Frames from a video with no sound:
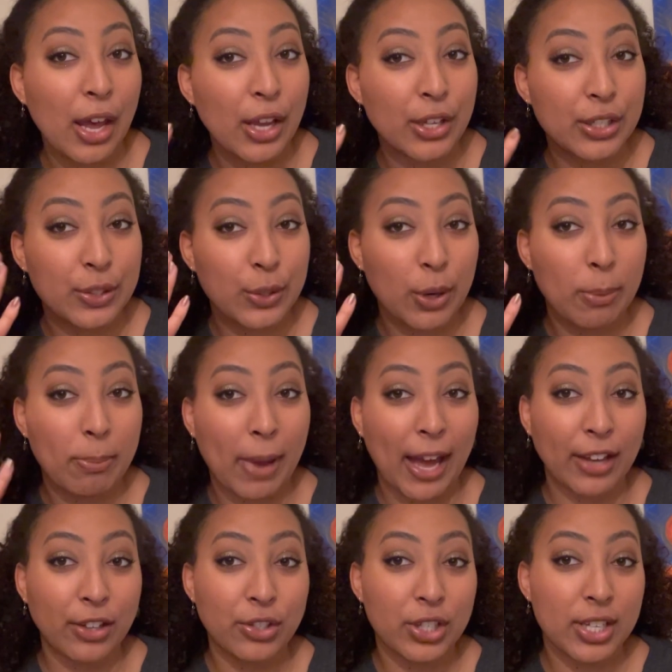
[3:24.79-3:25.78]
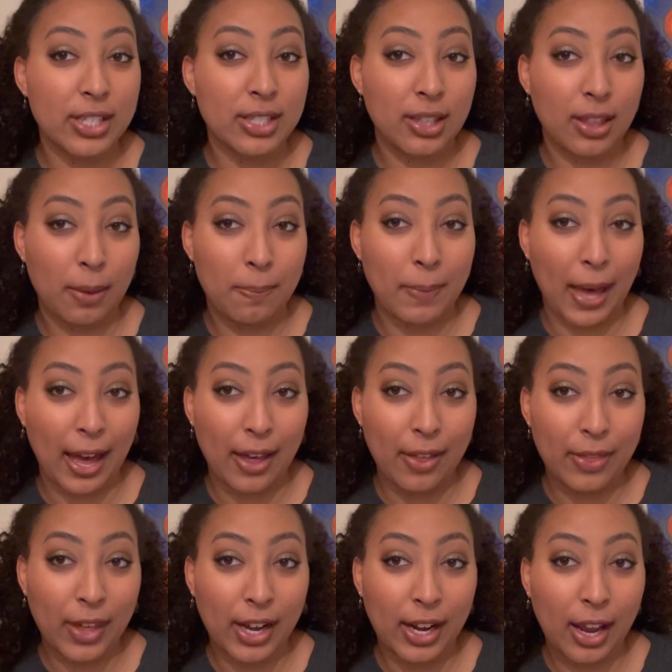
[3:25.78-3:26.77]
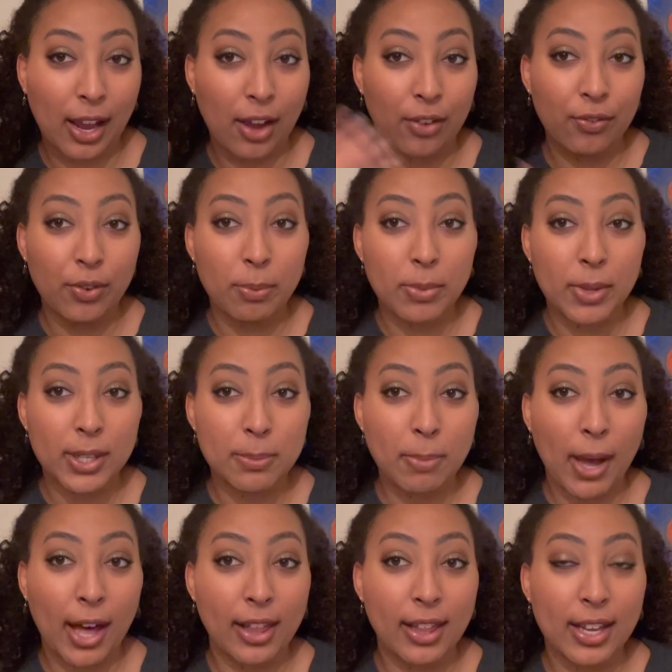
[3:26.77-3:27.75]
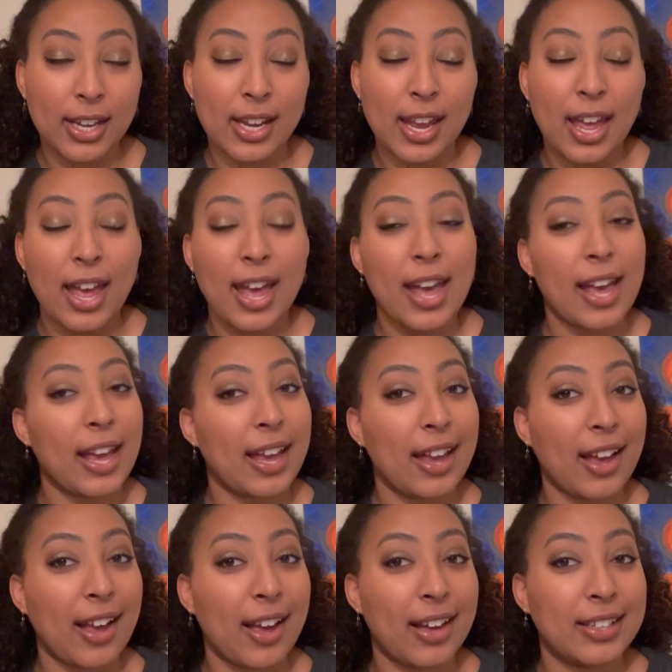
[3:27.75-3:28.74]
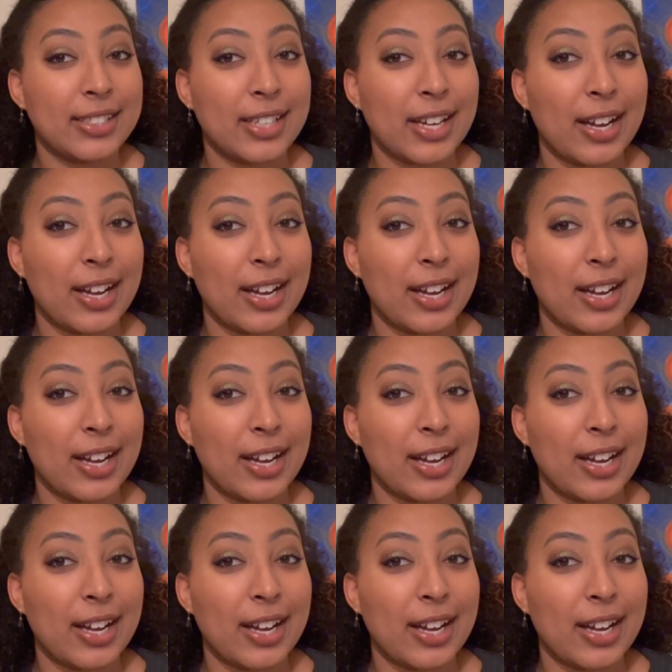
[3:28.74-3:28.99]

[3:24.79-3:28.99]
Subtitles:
so it matches the matte that I have from this palette. And